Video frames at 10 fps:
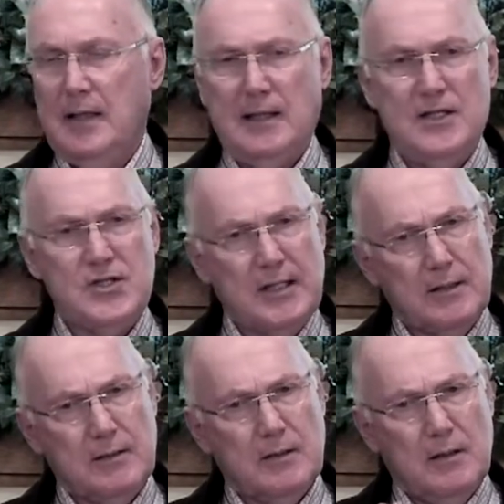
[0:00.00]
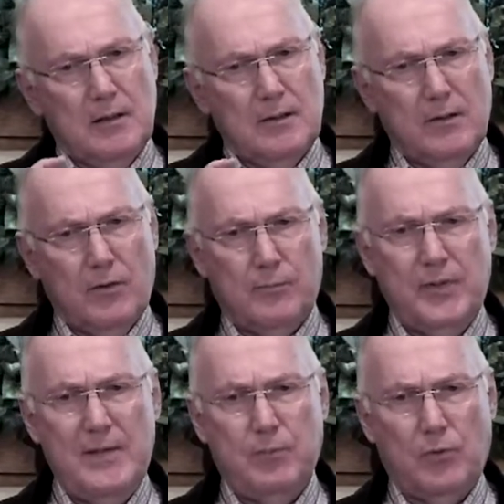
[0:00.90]
And he said there are
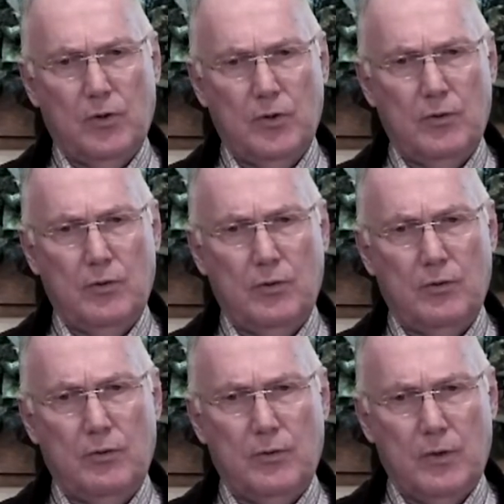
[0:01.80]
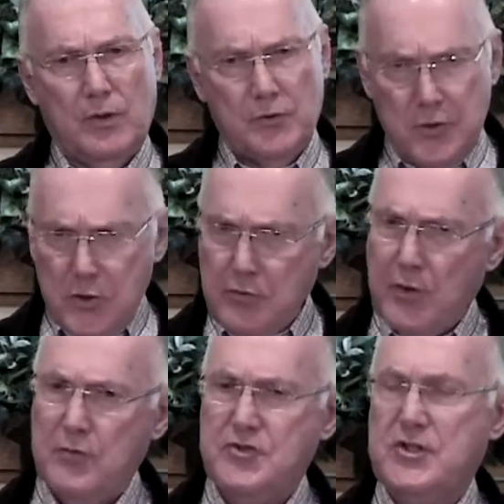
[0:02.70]
people who do
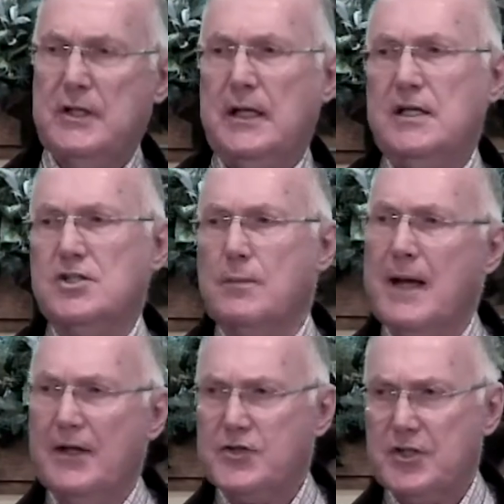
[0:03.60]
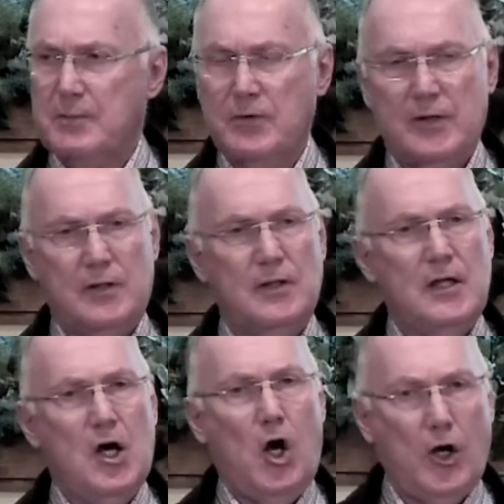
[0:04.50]
those things about some of the
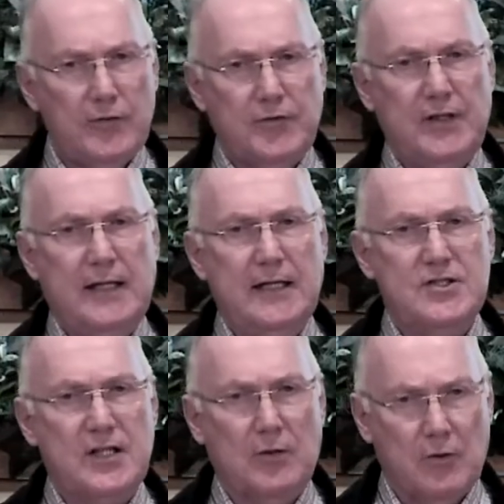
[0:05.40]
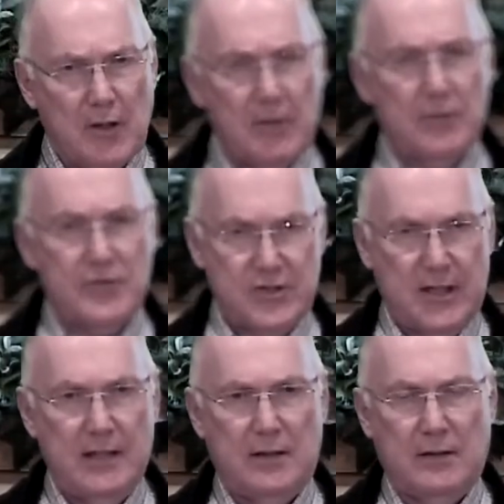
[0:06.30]
hard things that are
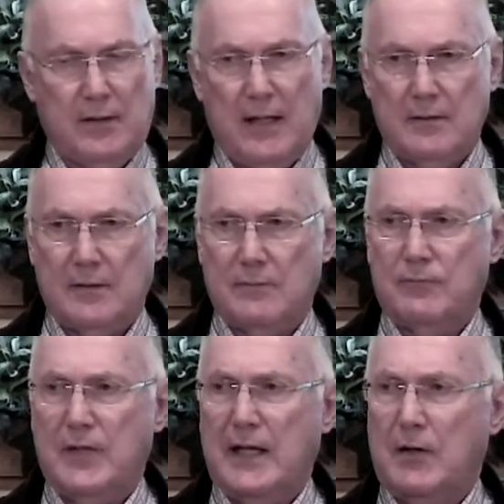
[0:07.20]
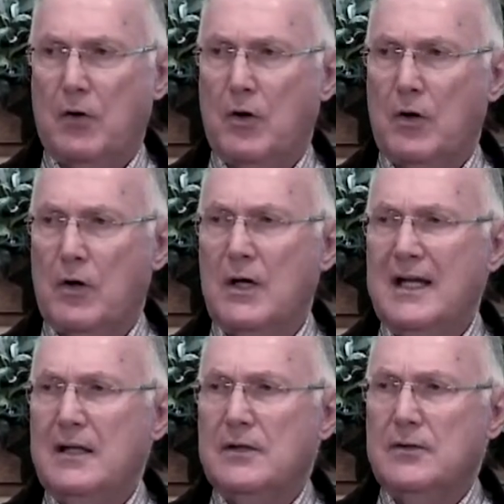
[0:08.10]
understand, uh, uh, that are
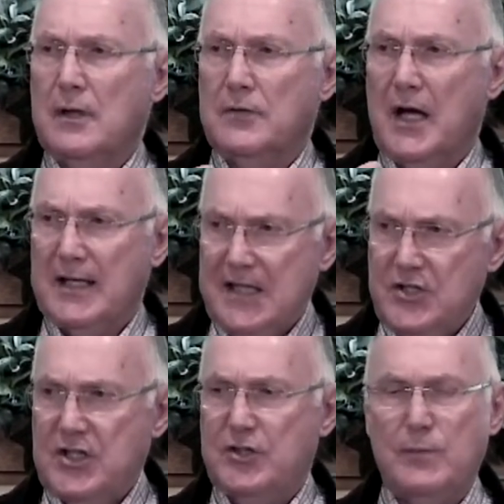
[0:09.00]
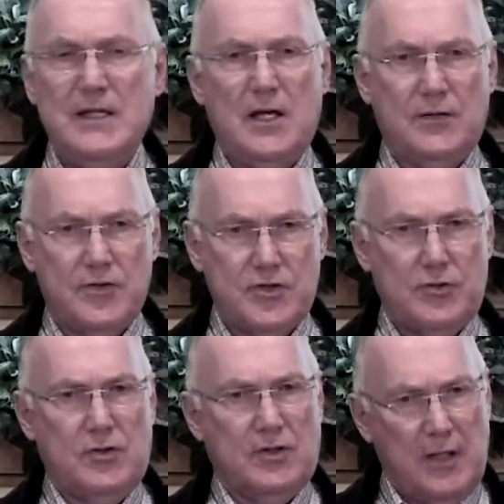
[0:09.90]
not easy to be
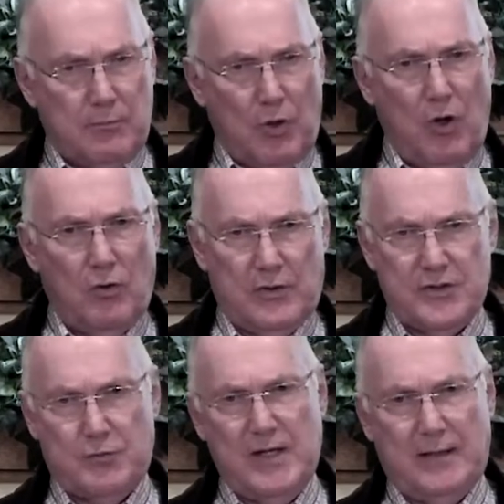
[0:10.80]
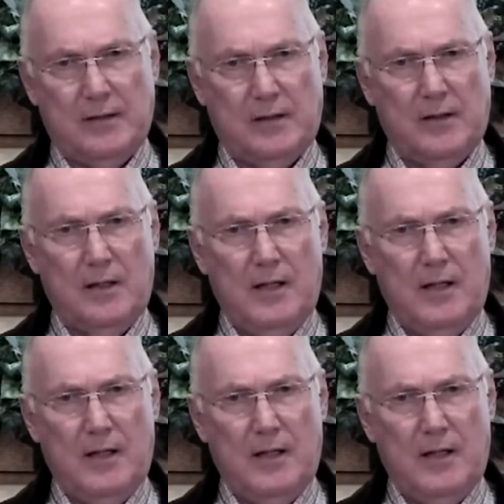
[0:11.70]
understood that Paul has written.